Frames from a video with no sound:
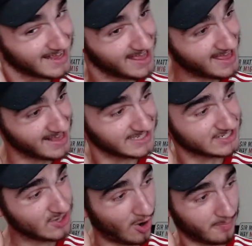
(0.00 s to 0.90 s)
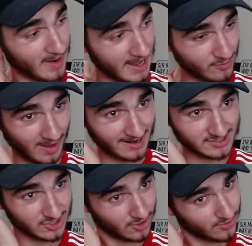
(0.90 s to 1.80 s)
He's not played well
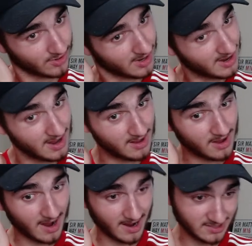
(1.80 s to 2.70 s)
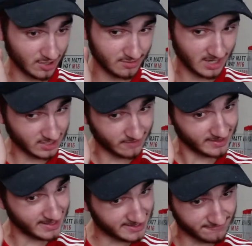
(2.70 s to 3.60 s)
at all. I don't think
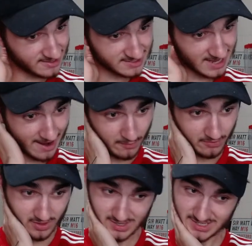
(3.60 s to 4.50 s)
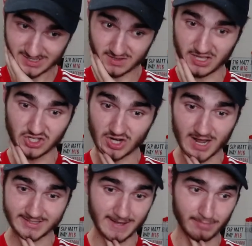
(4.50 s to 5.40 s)
he fits how this
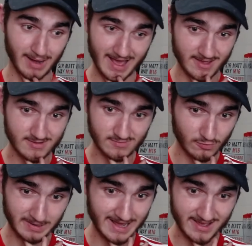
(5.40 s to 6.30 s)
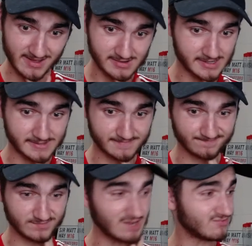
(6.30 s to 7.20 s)
United team will play.
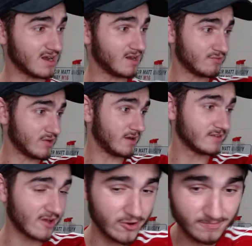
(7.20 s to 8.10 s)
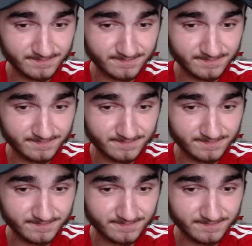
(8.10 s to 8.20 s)
I really, really don't.